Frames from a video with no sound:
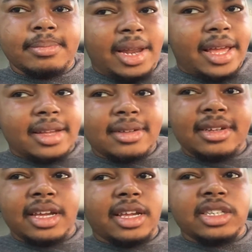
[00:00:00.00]
black.
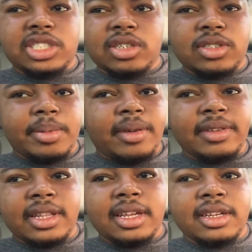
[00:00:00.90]
It shows up
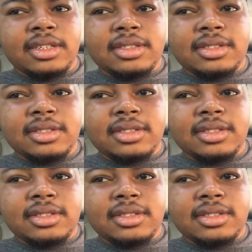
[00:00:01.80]
everything.